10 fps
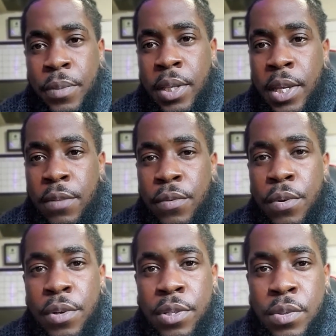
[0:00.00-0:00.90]
And of
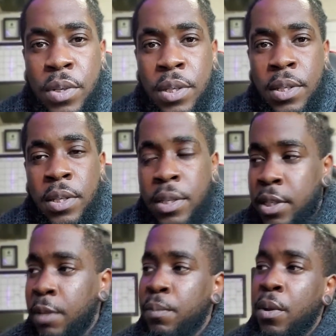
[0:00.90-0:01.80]
course, you can
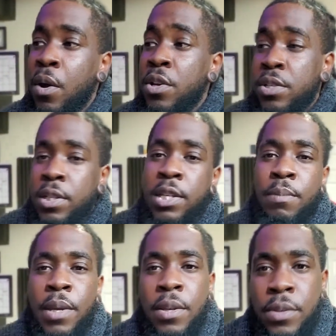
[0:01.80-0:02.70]
keep all your
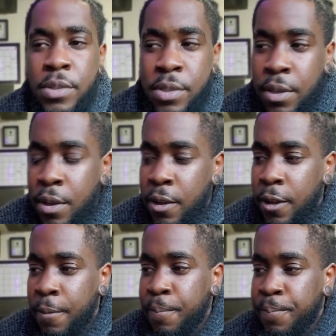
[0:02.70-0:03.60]
emails
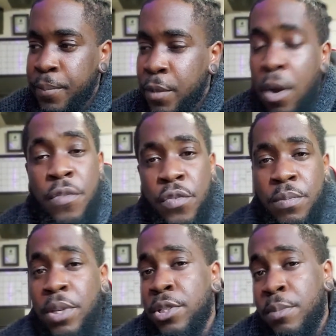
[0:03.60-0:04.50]
off of
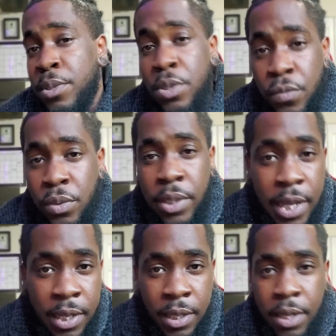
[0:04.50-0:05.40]
MailChimp too, if you
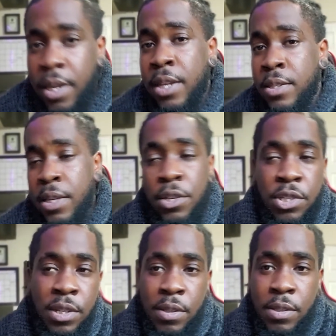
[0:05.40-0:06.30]
like, in an Excel
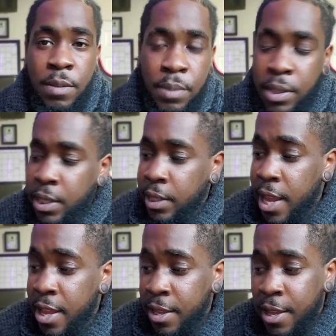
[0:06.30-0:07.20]
sheet or something like
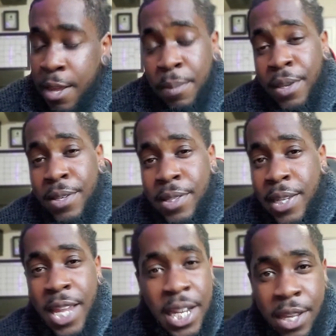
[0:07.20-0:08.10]
that, because like
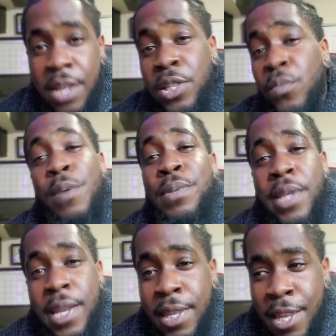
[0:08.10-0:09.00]
any other
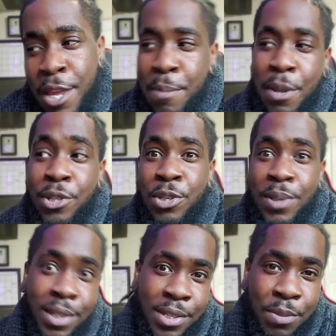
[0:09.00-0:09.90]
website, MailChimp
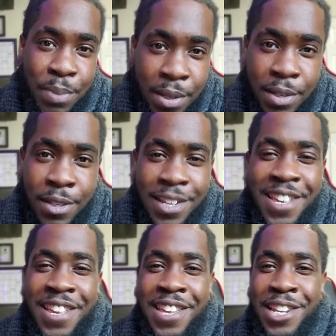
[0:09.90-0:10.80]
can disappear
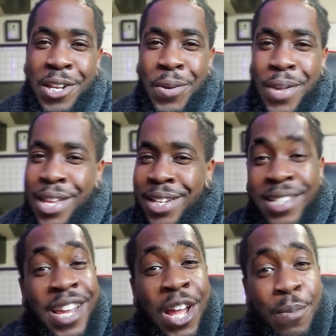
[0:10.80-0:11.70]

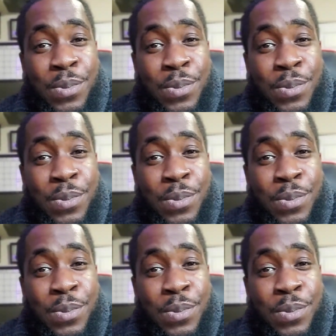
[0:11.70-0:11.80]
anytime.